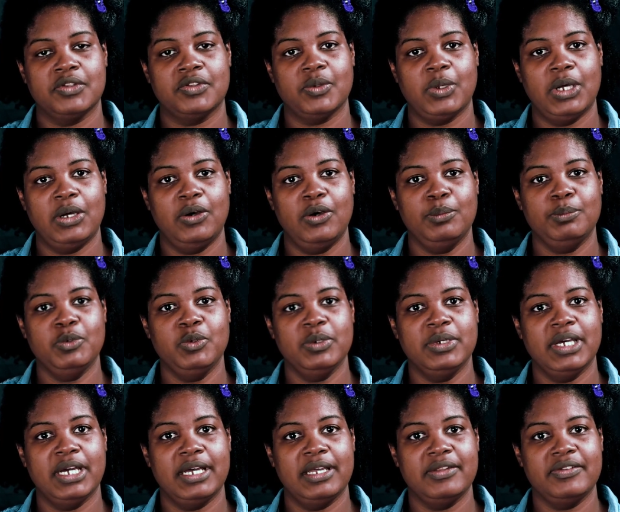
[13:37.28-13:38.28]
So I hope you
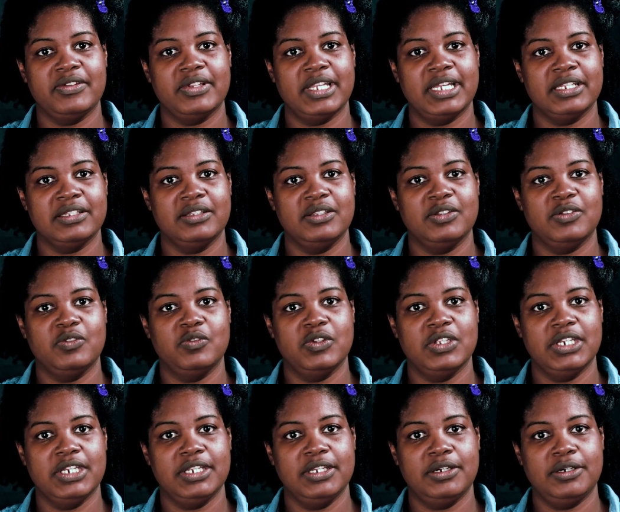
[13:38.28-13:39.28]
guys like this
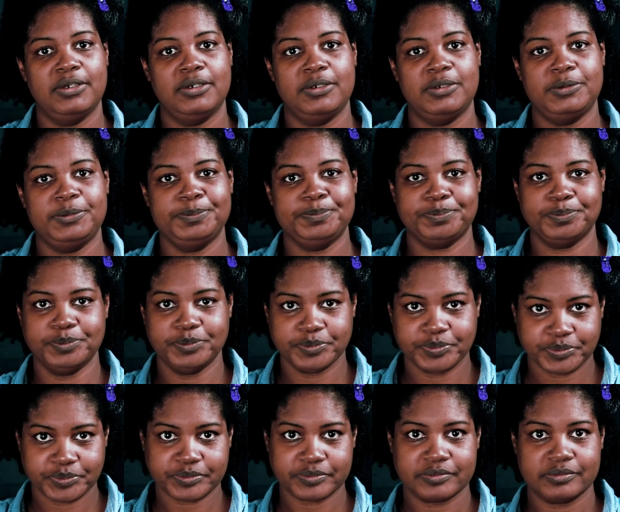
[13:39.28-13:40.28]
video.
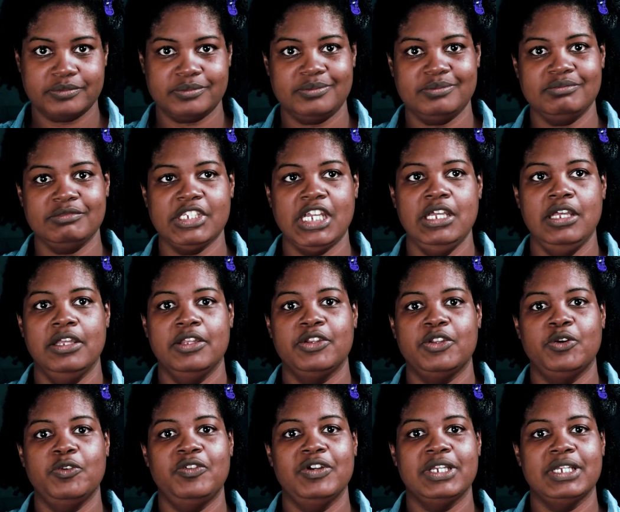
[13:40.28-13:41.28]

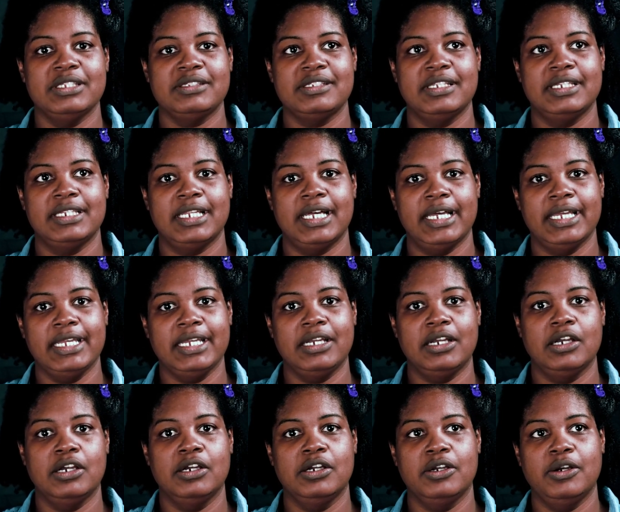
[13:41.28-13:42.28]
Don't forget to like,
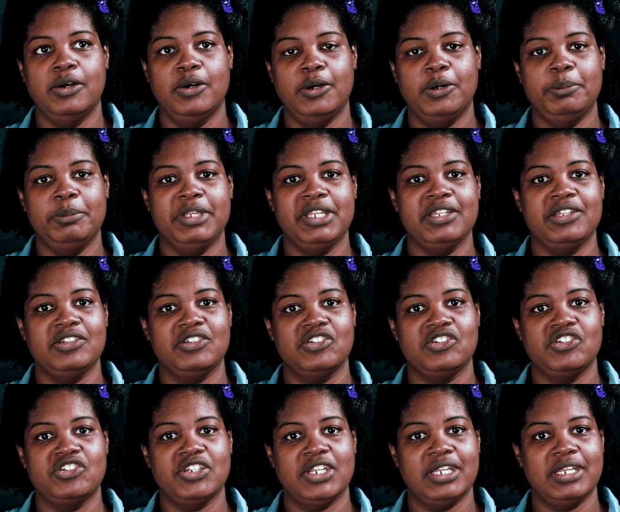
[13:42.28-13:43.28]
comment,
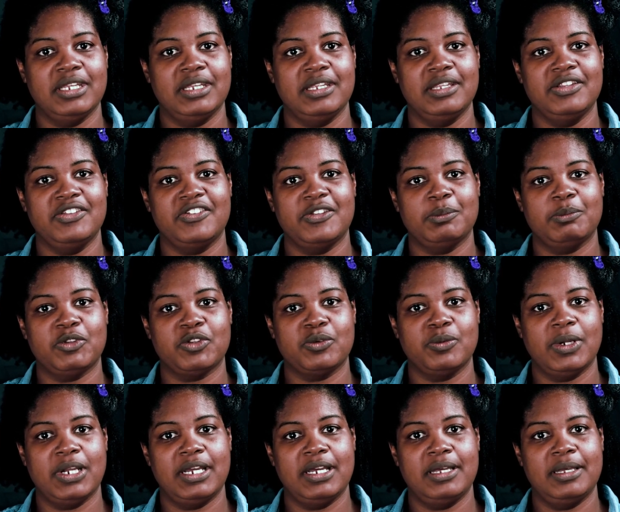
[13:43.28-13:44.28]
share, and
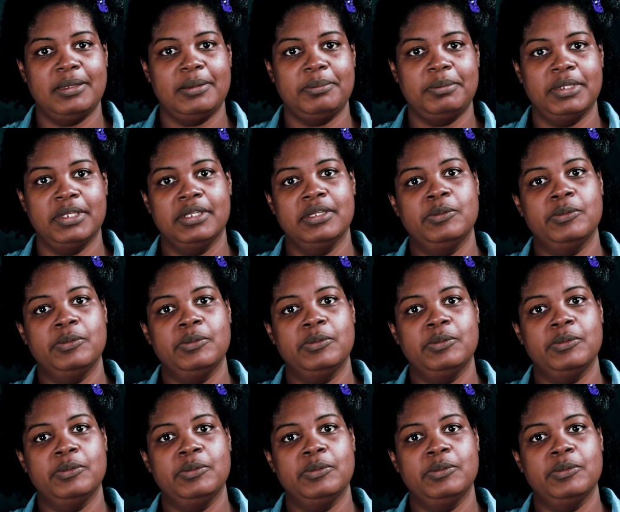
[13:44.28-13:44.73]
subscribe.